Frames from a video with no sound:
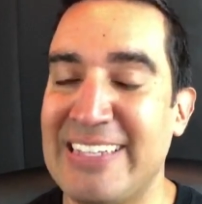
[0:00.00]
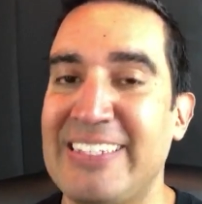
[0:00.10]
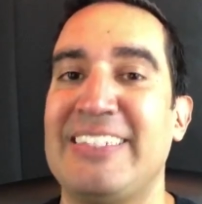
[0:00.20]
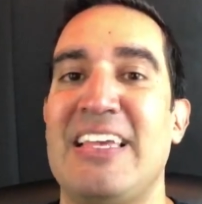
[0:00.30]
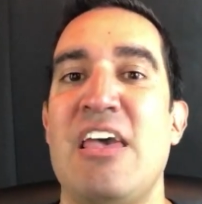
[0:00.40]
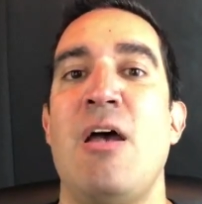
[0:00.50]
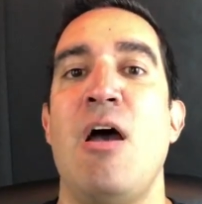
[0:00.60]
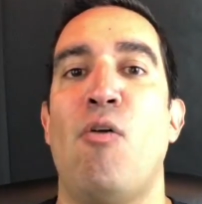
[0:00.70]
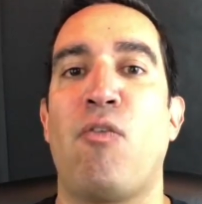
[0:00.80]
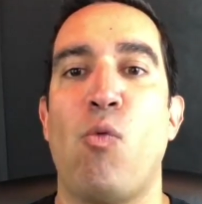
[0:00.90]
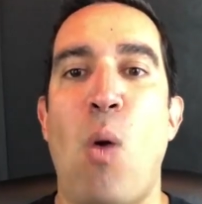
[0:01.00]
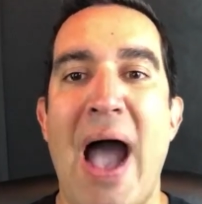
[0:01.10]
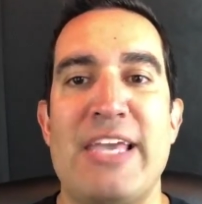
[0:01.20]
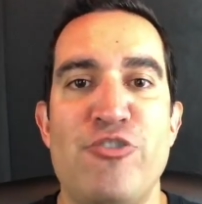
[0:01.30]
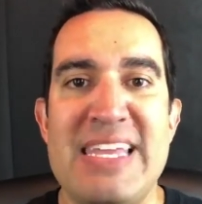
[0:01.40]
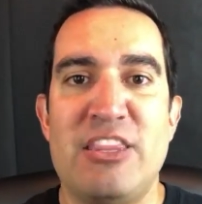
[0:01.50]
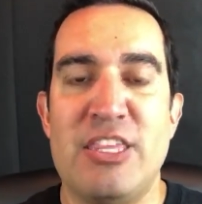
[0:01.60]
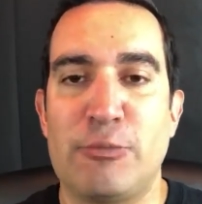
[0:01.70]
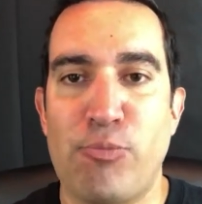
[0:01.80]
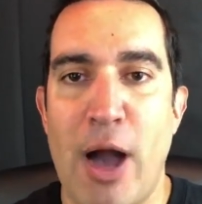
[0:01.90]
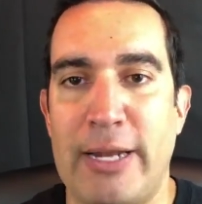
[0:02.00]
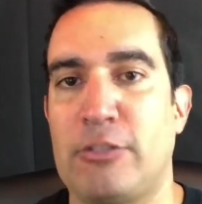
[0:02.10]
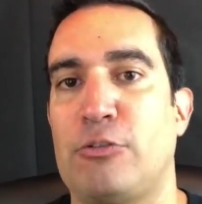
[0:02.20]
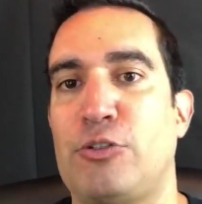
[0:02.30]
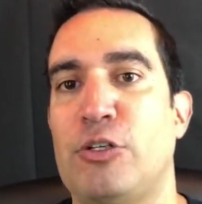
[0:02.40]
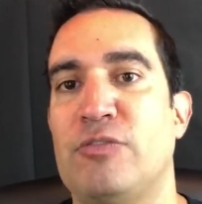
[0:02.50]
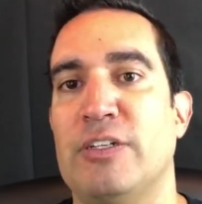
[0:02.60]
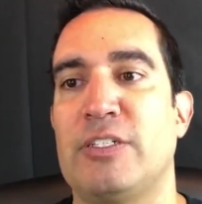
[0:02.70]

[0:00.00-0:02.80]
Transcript: for why you need this product or service.